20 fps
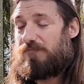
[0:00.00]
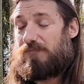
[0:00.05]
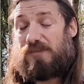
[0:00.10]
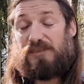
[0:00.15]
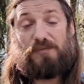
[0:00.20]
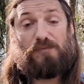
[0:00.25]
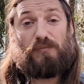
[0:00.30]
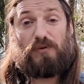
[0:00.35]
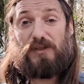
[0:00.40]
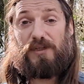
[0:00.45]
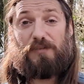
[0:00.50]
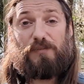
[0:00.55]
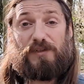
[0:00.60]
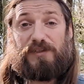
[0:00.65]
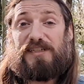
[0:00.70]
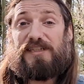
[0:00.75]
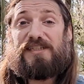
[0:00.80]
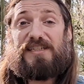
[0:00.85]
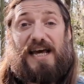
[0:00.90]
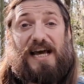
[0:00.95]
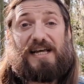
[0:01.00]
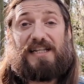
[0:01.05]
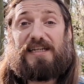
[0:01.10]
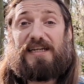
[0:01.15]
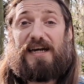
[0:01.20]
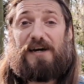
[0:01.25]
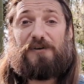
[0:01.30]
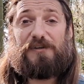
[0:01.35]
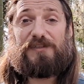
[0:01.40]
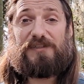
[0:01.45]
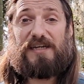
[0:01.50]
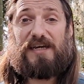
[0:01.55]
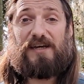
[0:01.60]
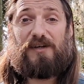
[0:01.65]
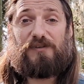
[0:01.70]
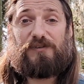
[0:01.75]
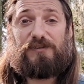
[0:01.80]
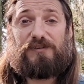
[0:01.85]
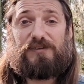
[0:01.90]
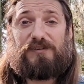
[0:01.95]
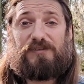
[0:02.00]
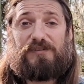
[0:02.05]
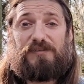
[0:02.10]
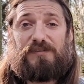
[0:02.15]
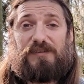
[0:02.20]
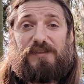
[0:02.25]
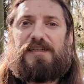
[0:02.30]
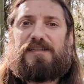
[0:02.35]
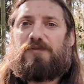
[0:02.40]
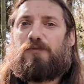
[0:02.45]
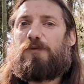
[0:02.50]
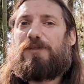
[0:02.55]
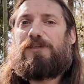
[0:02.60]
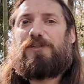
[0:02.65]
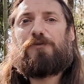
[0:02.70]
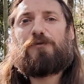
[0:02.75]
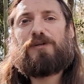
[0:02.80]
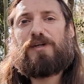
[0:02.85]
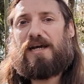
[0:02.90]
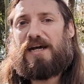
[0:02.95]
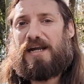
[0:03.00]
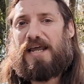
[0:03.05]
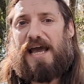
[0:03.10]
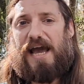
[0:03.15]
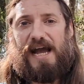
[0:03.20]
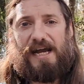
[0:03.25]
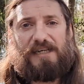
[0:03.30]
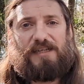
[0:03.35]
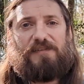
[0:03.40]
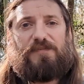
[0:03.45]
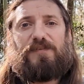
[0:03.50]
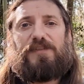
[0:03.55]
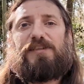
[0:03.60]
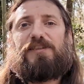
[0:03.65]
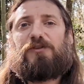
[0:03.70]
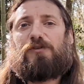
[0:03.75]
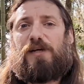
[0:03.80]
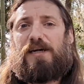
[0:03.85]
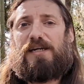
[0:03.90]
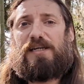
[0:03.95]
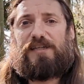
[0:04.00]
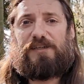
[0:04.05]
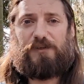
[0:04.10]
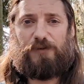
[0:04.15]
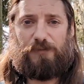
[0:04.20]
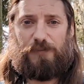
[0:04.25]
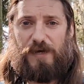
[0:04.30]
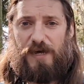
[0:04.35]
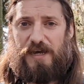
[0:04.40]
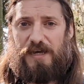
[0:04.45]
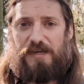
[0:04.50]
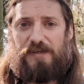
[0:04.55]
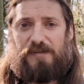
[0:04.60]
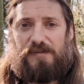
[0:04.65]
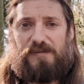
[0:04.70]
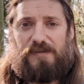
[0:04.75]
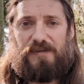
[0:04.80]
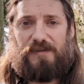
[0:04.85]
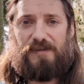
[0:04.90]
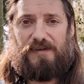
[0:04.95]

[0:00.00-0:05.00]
It's pretty much exactly how it sounds. It's when you're not actively training your pet